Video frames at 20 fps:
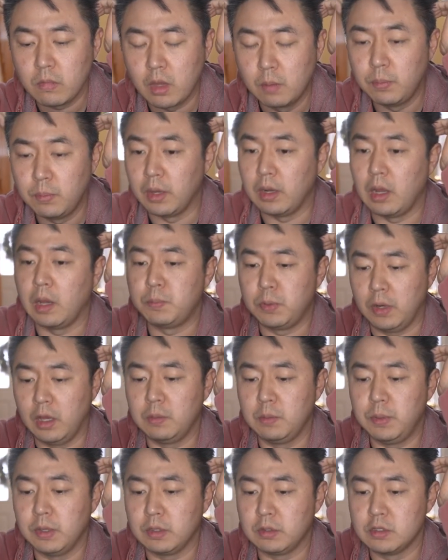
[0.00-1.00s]
But I'd
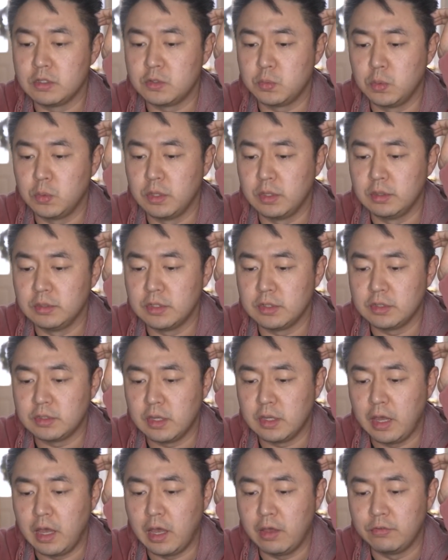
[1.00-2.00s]
probably pick this one just
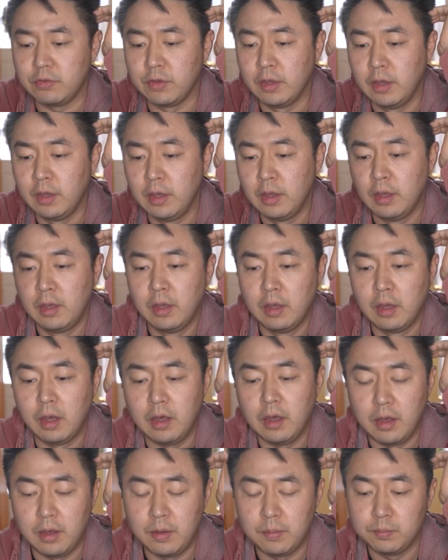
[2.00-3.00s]
to have,
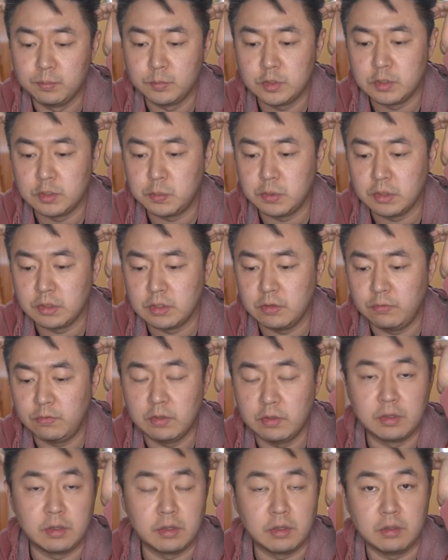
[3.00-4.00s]
um, just because I
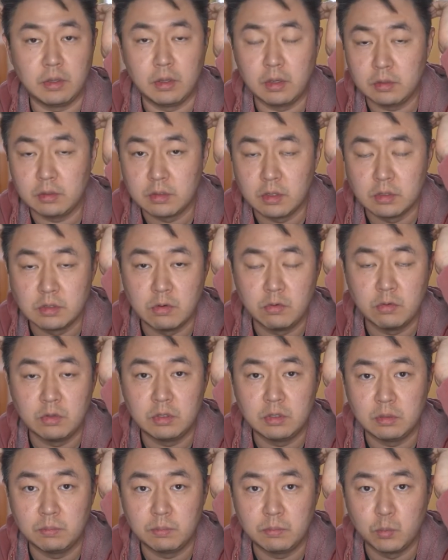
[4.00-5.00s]
feel like it, it does
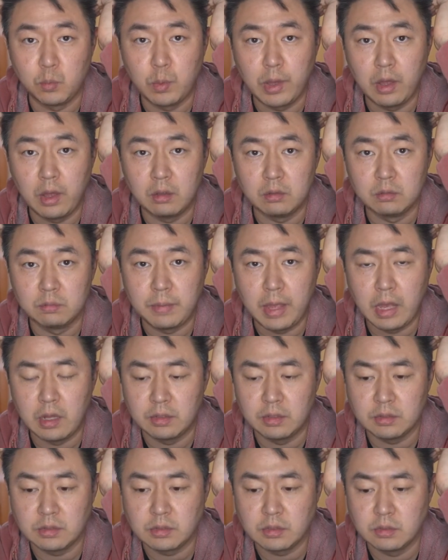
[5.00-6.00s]
everything well and
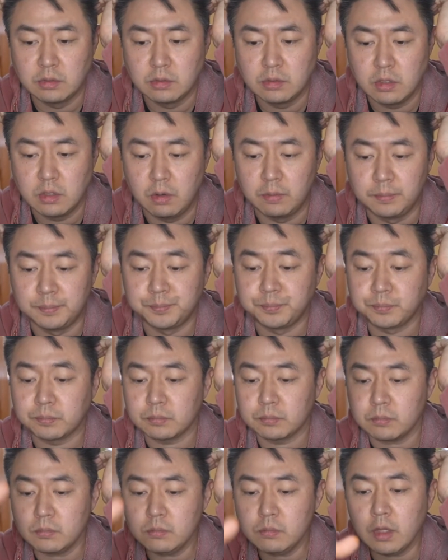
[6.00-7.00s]
balanced. So.
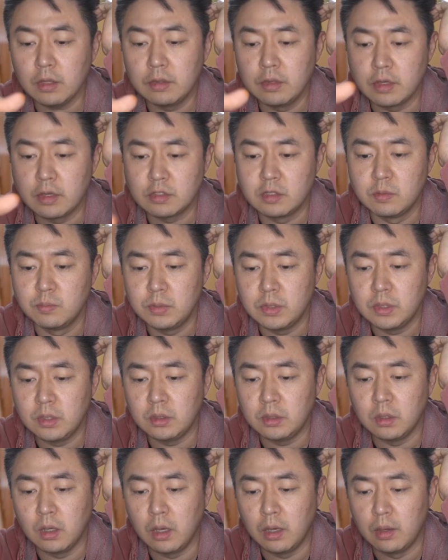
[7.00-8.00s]
The
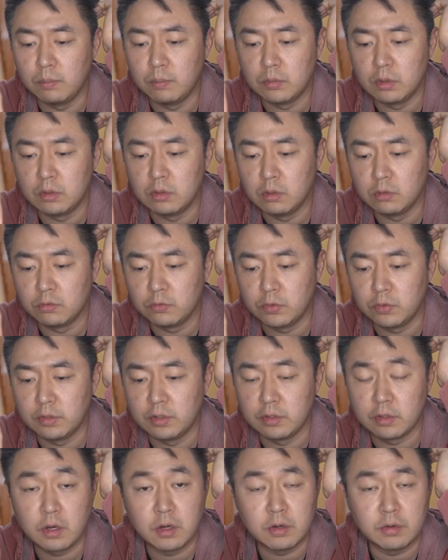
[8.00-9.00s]
S&B, um, they're known for
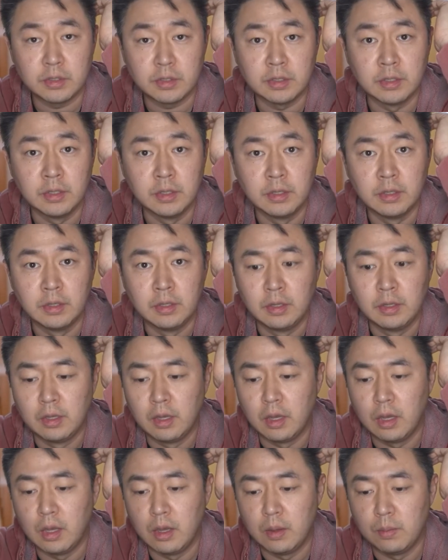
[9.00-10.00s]
their curry.
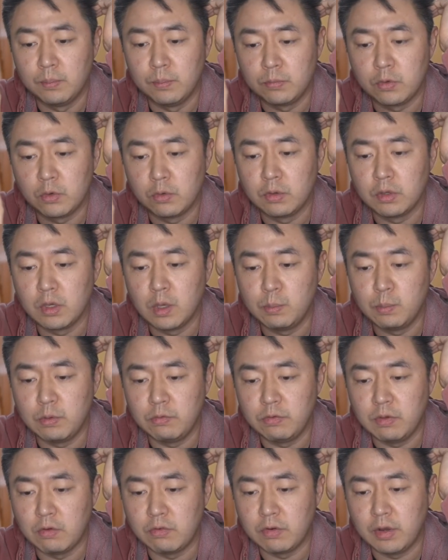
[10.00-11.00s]
Um, growing up, if
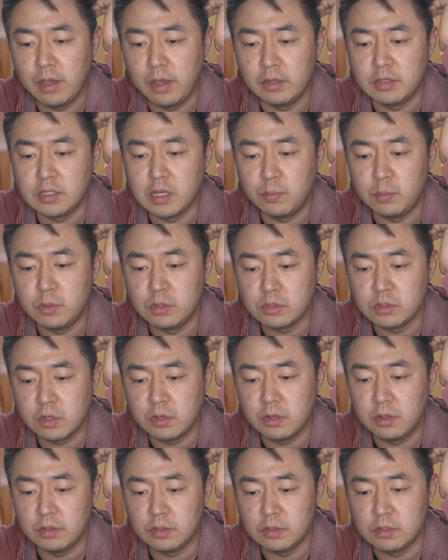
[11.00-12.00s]
you ever had Japanese
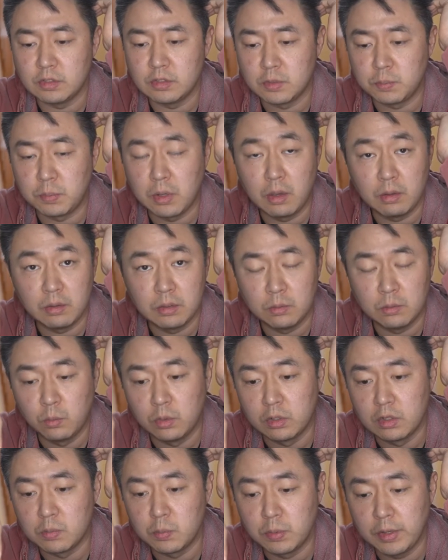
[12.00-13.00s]
curry, this is the, probably
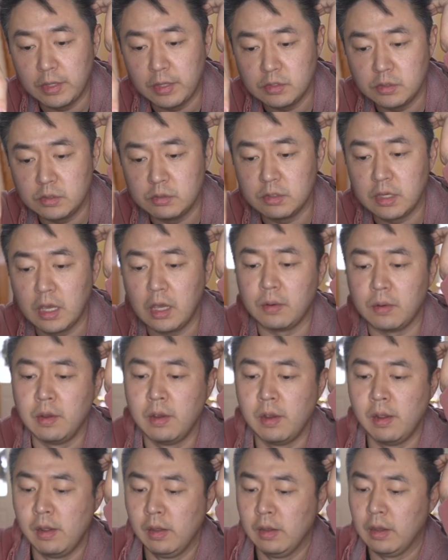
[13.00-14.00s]
one of the brands that you get.
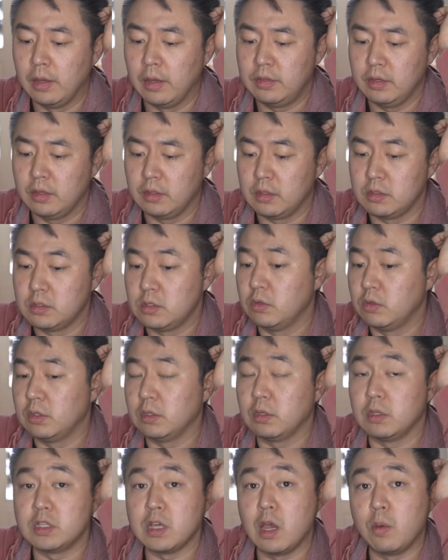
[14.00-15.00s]
I think it does a really
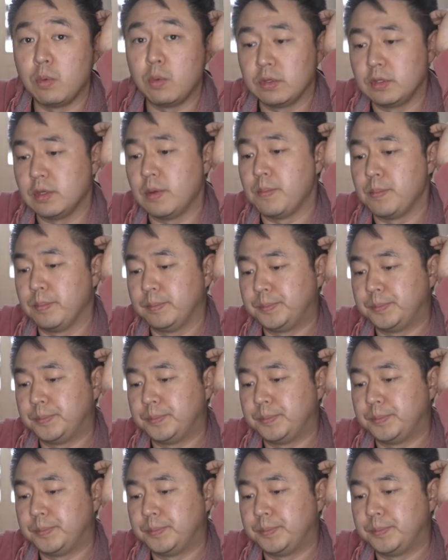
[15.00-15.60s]
good job with it.